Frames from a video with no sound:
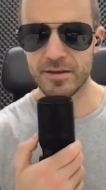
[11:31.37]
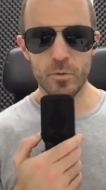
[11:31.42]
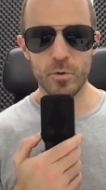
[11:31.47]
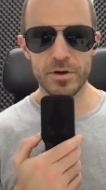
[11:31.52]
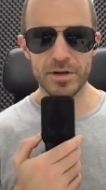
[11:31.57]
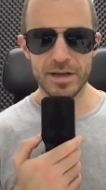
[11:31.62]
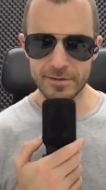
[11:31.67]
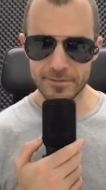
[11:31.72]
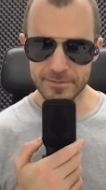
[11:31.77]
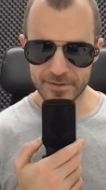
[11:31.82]
What
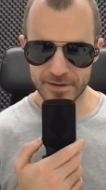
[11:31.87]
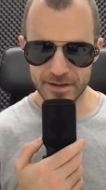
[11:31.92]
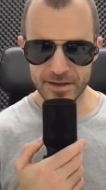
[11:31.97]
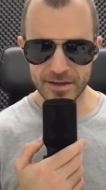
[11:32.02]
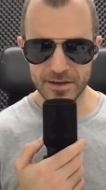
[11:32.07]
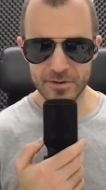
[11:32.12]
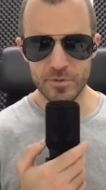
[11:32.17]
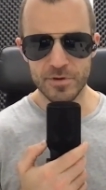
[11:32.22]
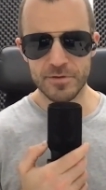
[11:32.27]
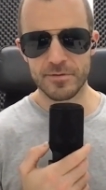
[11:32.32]
I
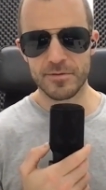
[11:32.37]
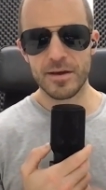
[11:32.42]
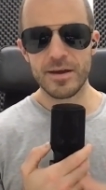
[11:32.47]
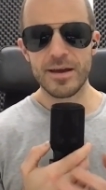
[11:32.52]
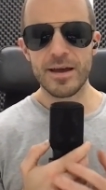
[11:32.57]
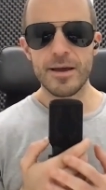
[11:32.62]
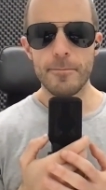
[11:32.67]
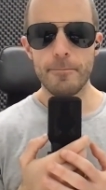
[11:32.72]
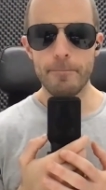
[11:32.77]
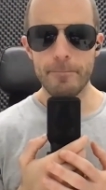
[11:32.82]
think with
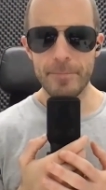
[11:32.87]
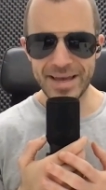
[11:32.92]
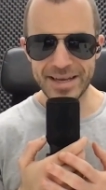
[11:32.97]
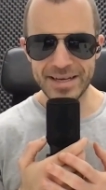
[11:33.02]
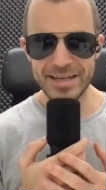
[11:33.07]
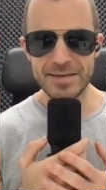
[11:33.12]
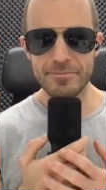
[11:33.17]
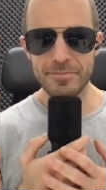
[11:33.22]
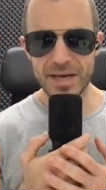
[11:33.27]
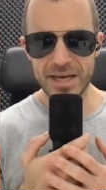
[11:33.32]

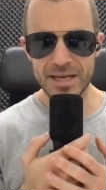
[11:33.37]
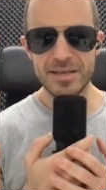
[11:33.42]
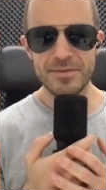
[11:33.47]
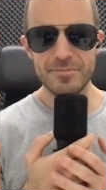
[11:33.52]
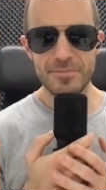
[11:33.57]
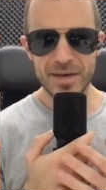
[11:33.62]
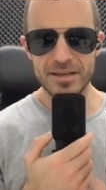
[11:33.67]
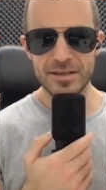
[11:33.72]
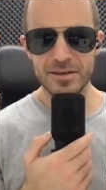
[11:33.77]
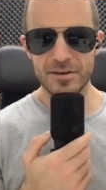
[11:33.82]
many, many,
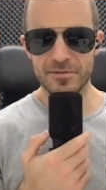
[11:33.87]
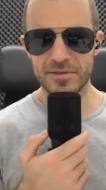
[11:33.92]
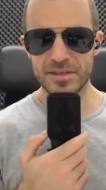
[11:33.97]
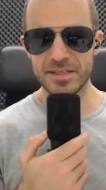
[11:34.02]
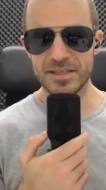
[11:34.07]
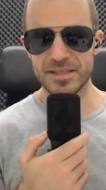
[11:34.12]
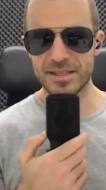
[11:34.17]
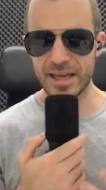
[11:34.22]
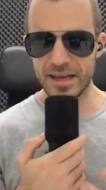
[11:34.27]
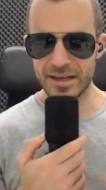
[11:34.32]
many of
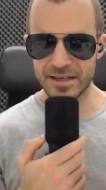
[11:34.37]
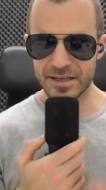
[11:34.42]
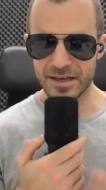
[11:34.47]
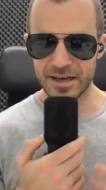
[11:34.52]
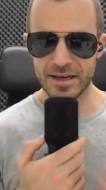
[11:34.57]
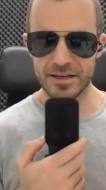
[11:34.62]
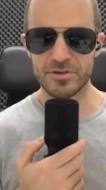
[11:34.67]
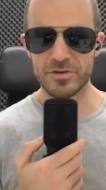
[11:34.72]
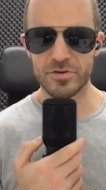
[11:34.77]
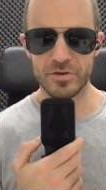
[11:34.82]
these data
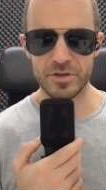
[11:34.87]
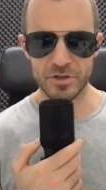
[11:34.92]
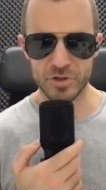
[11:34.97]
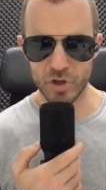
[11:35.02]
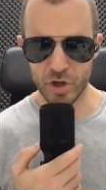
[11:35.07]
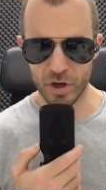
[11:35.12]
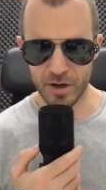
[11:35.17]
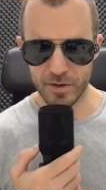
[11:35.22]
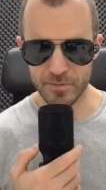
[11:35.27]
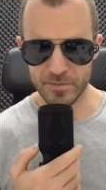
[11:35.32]
entry
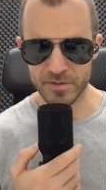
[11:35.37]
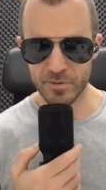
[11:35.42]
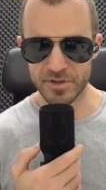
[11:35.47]
jobs,